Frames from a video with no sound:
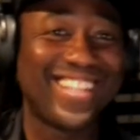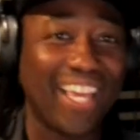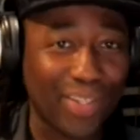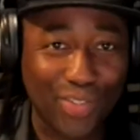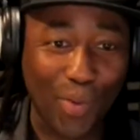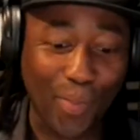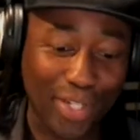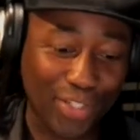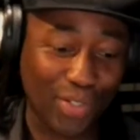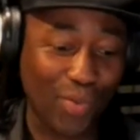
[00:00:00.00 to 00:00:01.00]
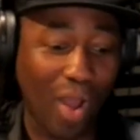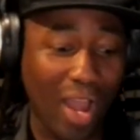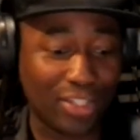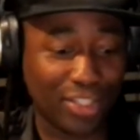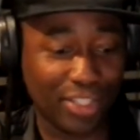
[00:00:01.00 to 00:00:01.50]
Thank you so much. You're
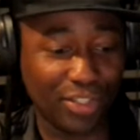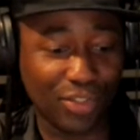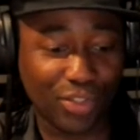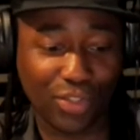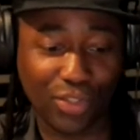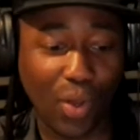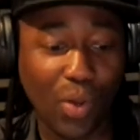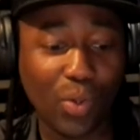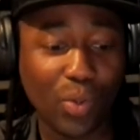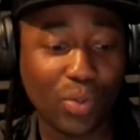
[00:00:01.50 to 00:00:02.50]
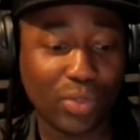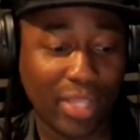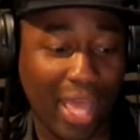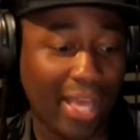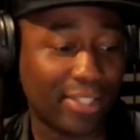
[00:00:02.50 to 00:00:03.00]
watching
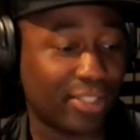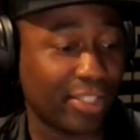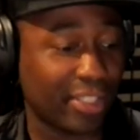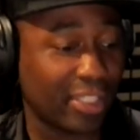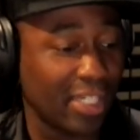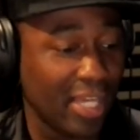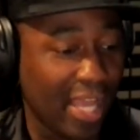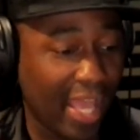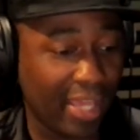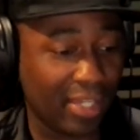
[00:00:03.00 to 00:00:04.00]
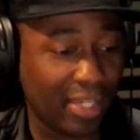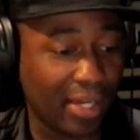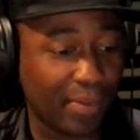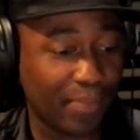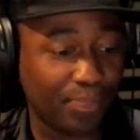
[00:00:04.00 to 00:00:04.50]
Soulcaster. And
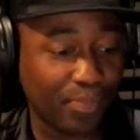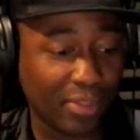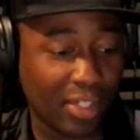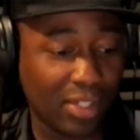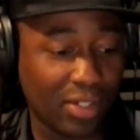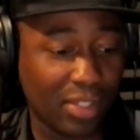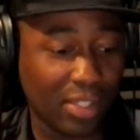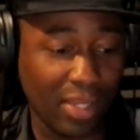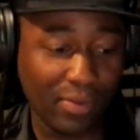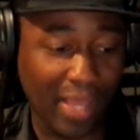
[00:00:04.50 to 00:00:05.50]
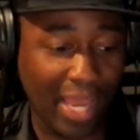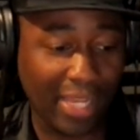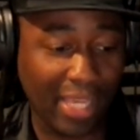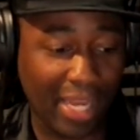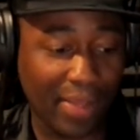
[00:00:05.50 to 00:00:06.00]
um, yeah,
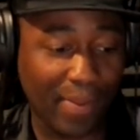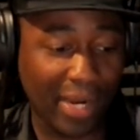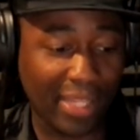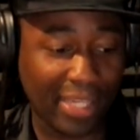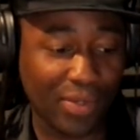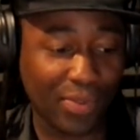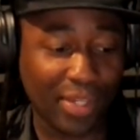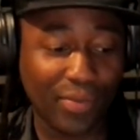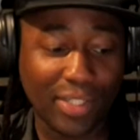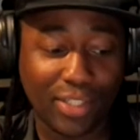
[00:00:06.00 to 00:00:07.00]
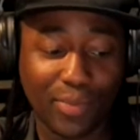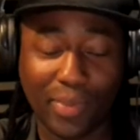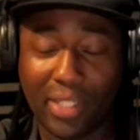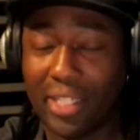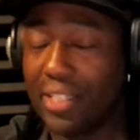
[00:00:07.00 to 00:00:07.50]
any anybody that you think we should
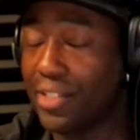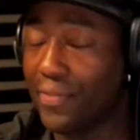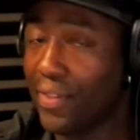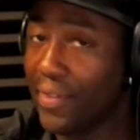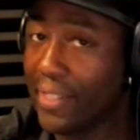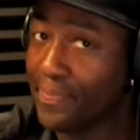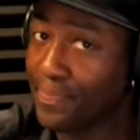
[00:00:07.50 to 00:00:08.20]
be interviewing,